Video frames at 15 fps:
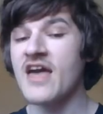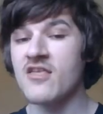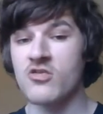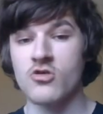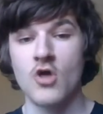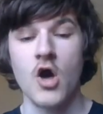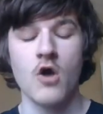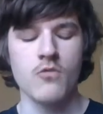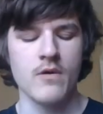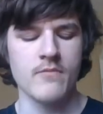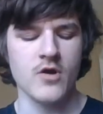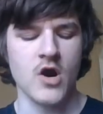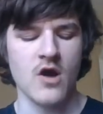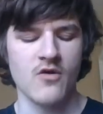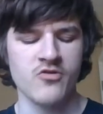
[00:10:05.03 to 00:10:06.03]
is solid run
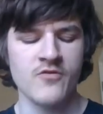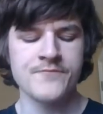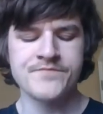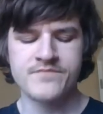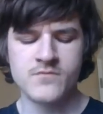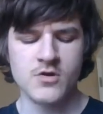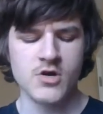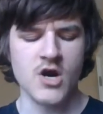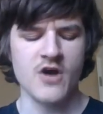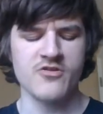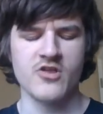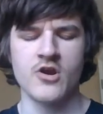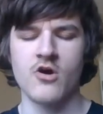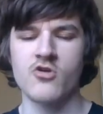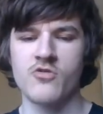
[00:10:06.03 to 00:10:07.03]
regardless for
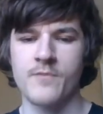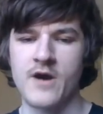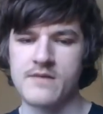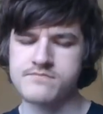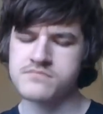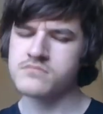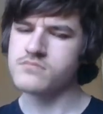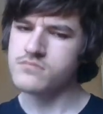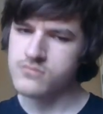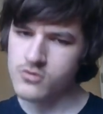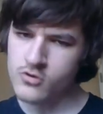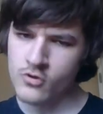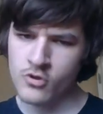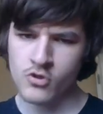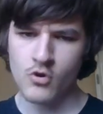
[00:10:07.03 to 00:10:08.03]
Carson Hocevar.
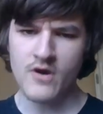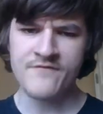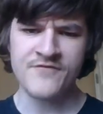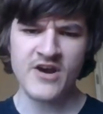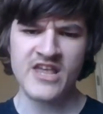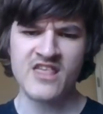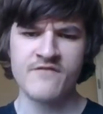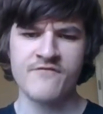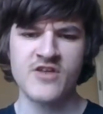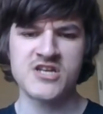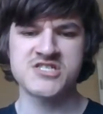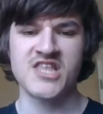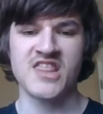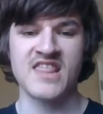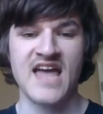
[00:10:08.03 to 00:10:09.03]
Stewart Friesen
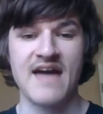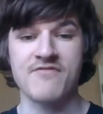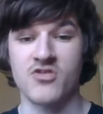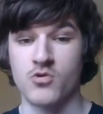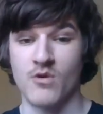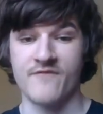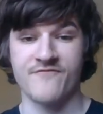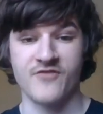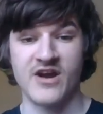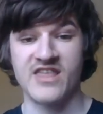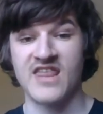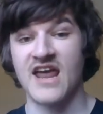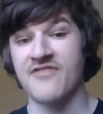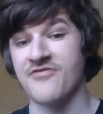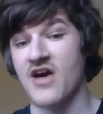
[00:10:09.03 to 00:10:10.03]
finishes ninth. Stewart
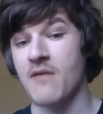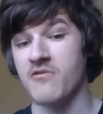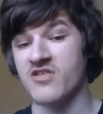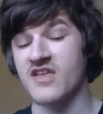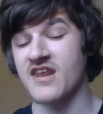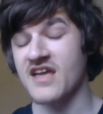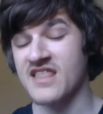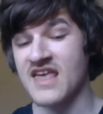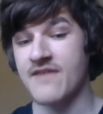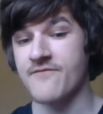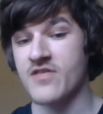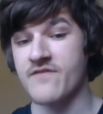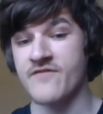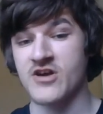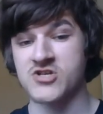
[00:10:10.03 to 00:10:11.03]
Friesen, I thought, was going to contend for
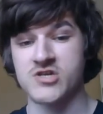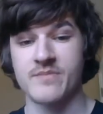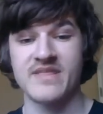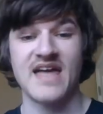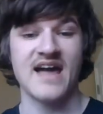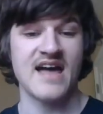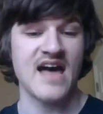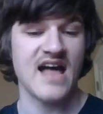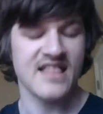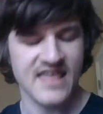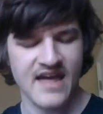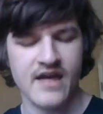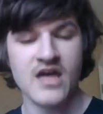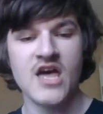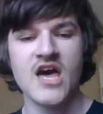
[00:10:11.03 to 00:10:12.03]
the victory, but that
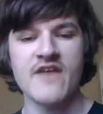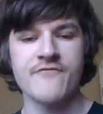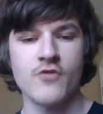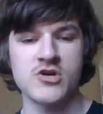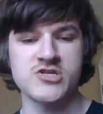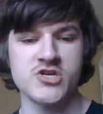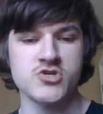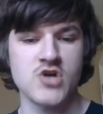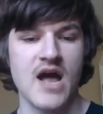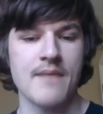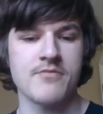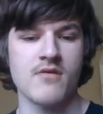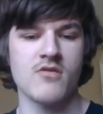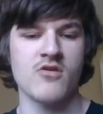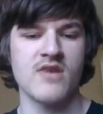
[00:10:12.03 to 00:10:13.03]
contact unfortunately
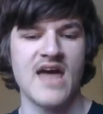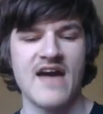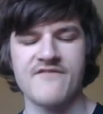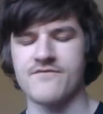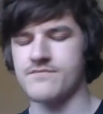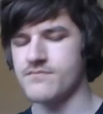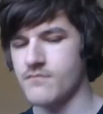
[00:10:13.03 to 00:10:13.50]
dropped him to ninth